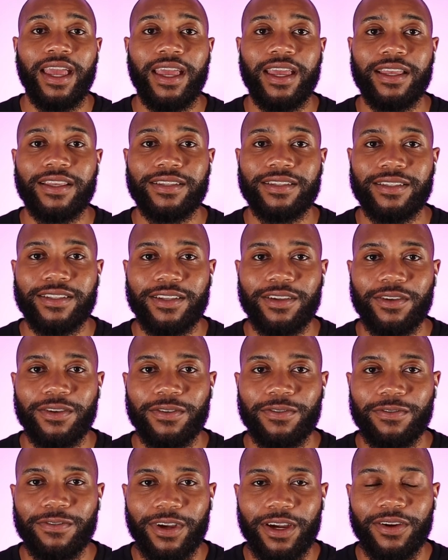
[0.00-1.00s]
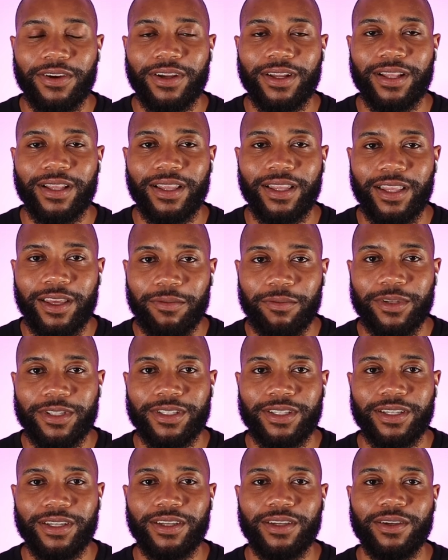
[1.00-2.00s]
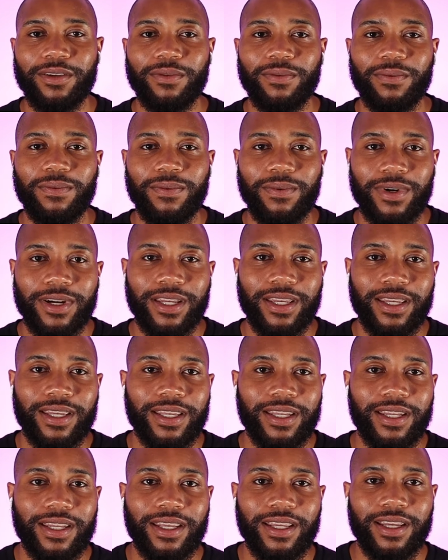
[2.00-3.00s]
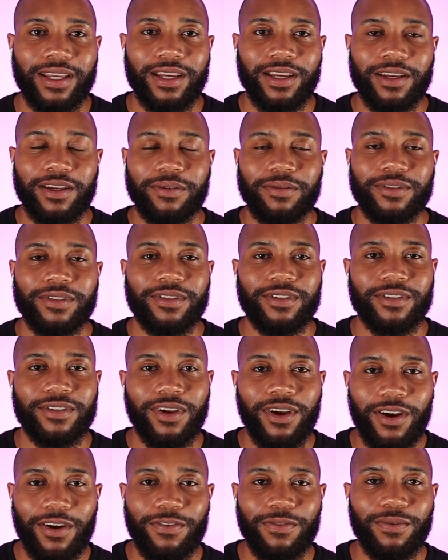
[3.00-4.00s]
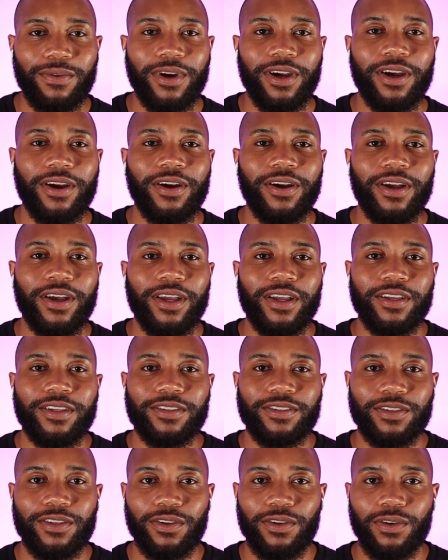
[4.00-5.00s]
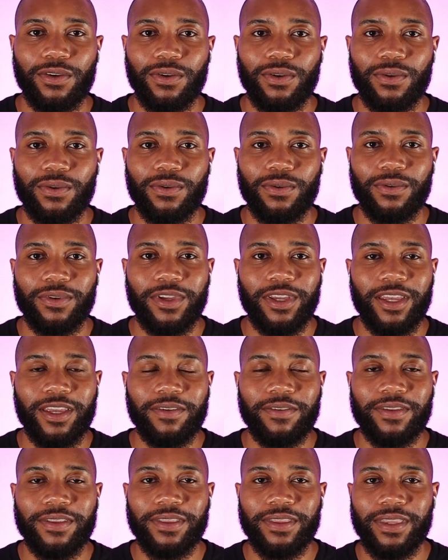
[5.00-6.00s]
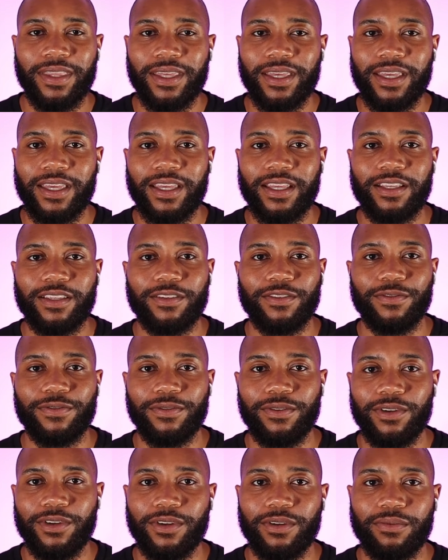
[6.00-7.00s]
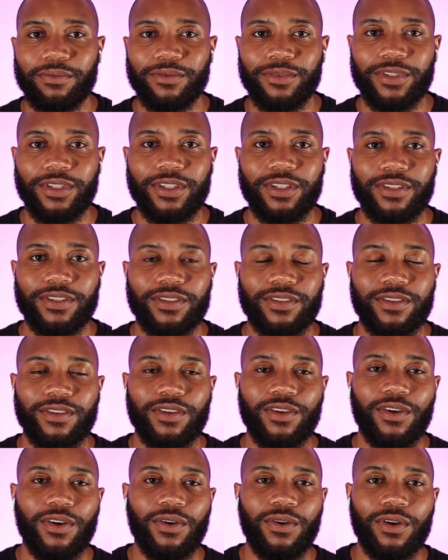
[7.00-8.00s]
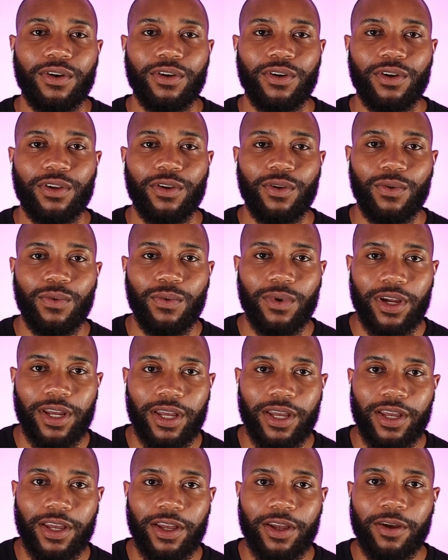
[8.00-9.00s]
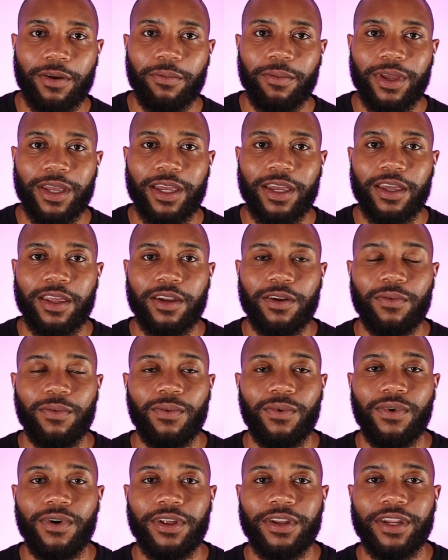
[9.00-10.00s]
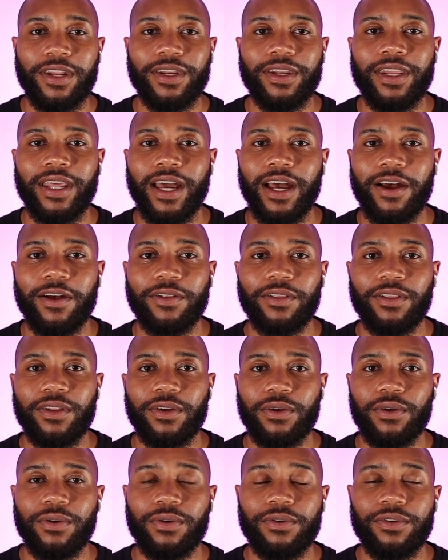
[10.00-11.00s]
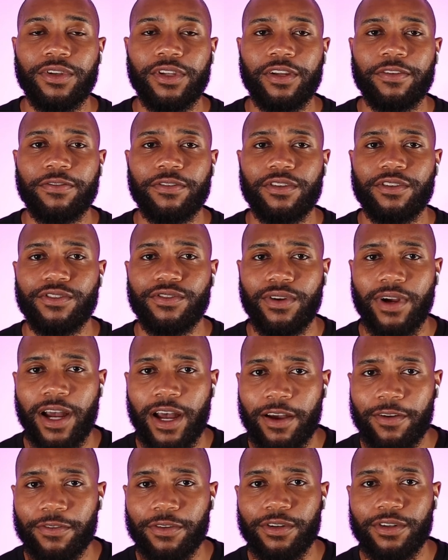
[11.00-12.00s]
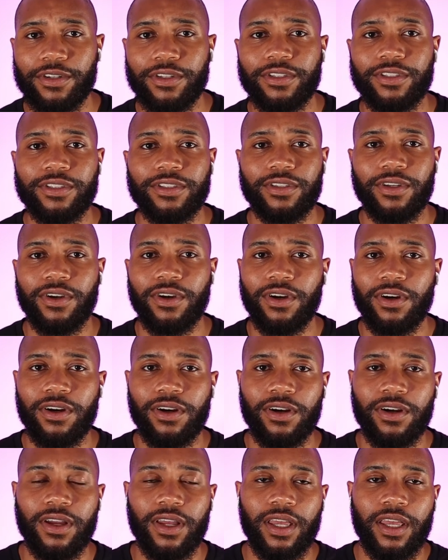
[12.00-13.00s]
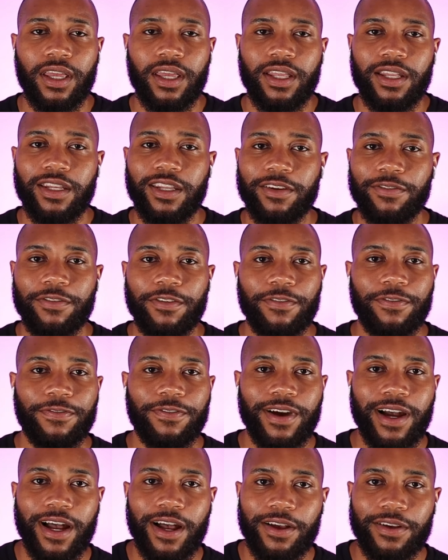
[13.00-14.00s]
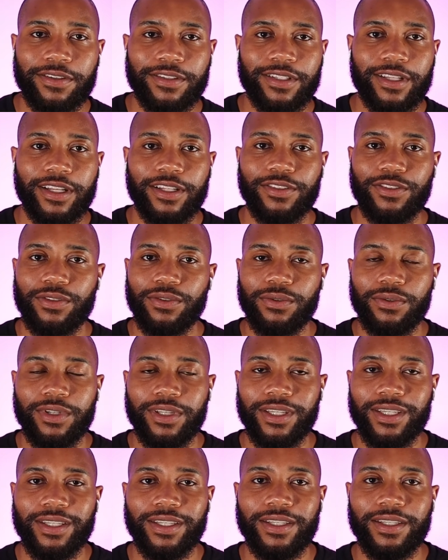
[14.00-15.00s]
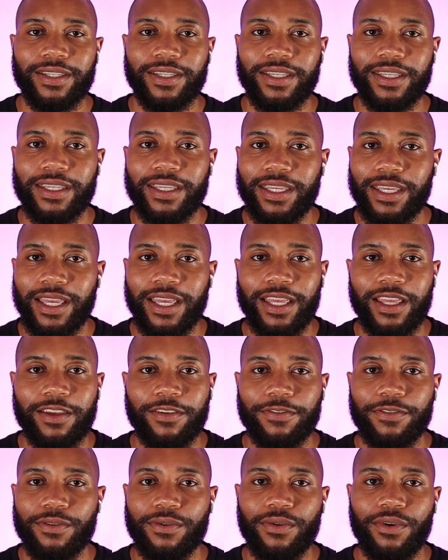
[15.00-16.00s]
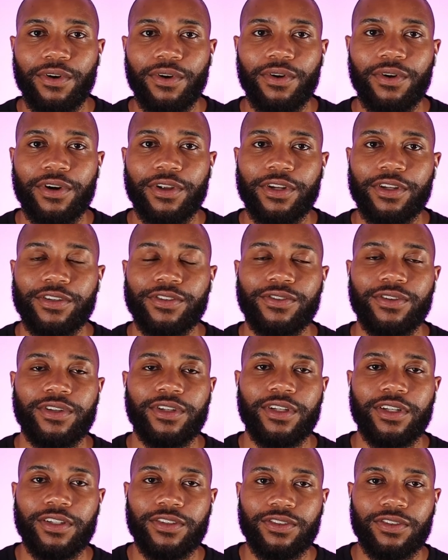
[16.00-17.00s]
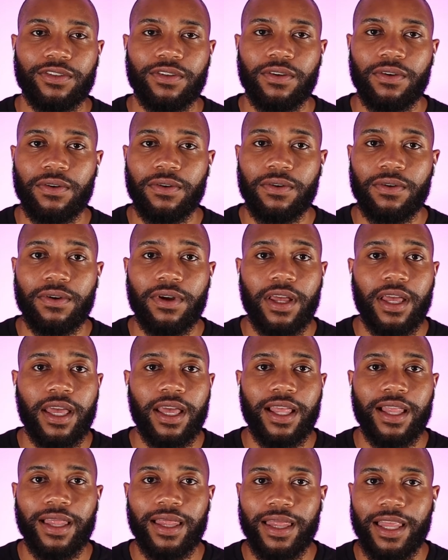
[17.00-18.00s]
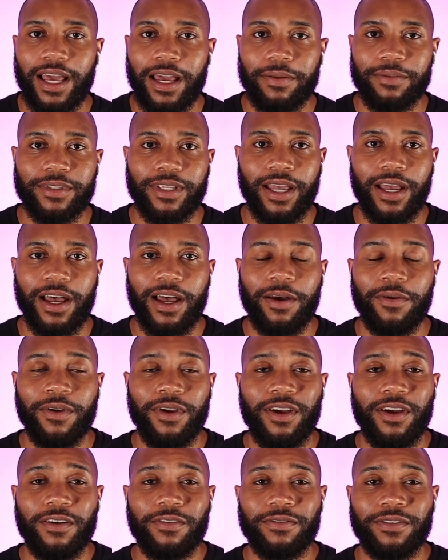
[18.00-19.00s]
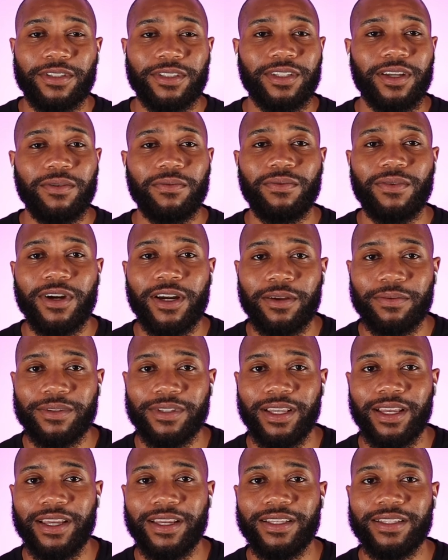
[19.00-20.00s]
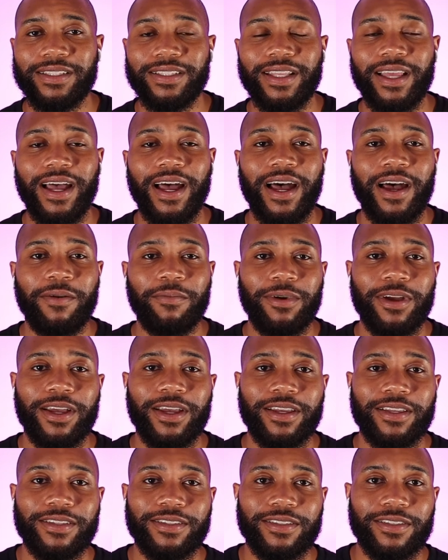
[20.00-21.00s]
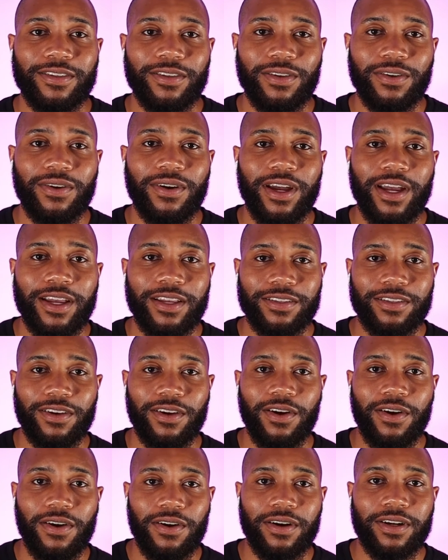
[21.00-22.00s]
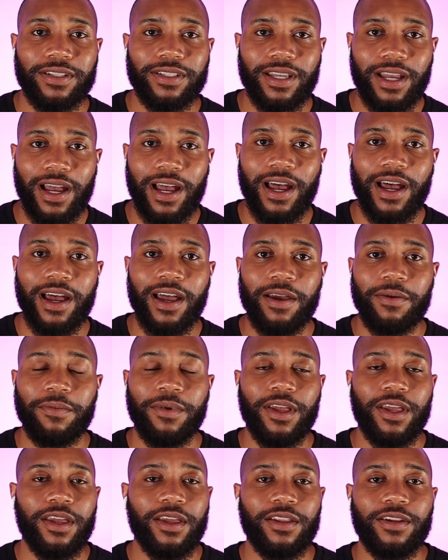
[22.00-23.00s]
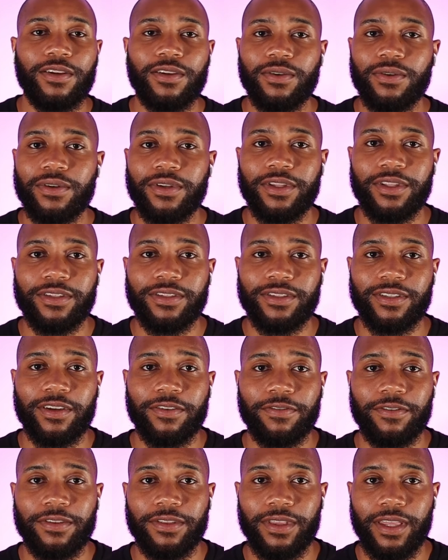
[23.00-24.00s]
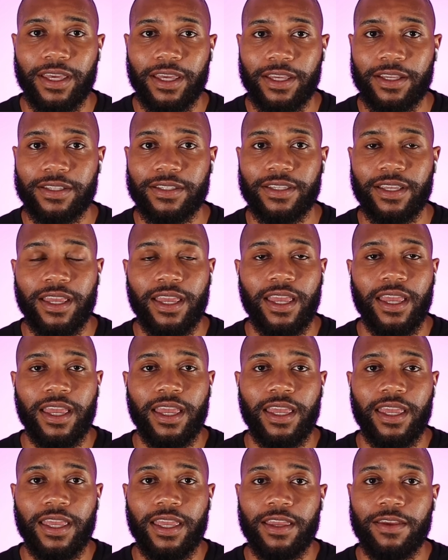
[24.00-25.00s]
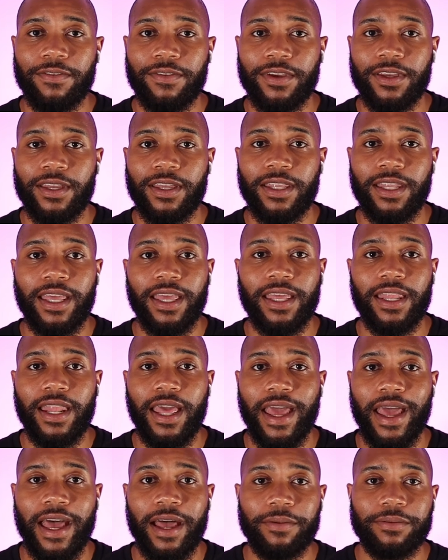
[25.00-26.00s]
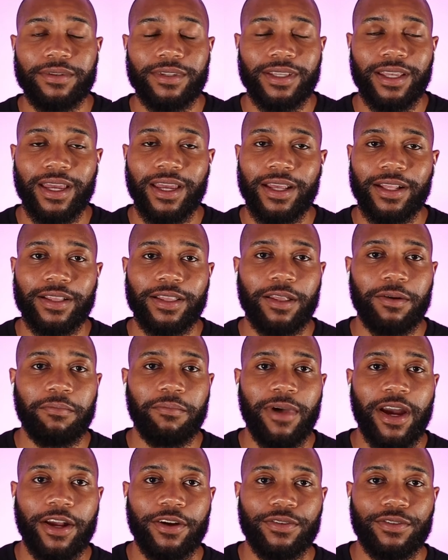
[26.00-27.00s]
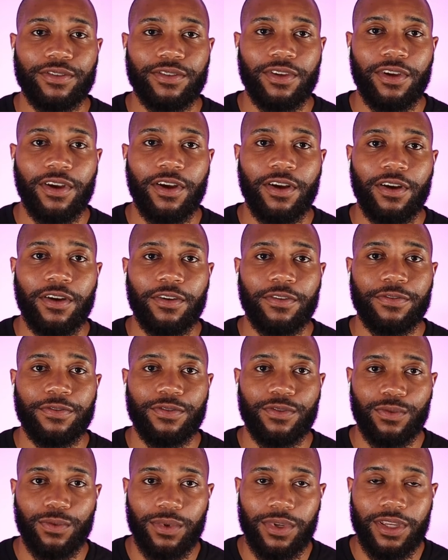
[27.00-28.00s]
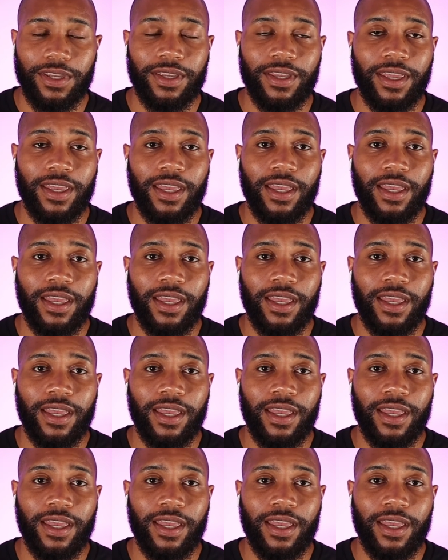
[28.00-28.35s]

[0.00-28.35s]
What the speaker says: it's still very limited when it comes to software. So even things from just going on the web and wanting to download different drivers or different files that you can get if you are on a traditional laptop. For some websites, the iPad still has a hard time doing these different things. Even in apps like the Microsoft Suite,